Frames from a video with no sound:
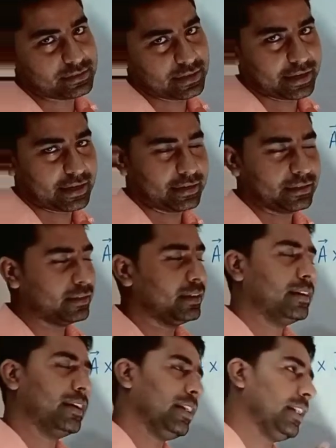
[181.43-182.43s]
second.
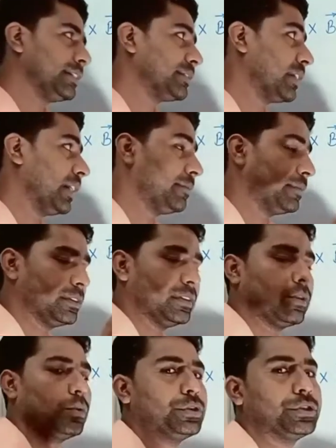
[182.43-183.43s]
Let's write for
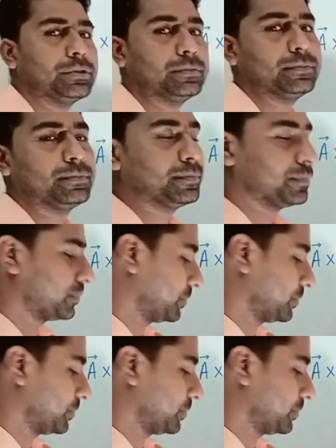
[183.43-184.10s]
the question.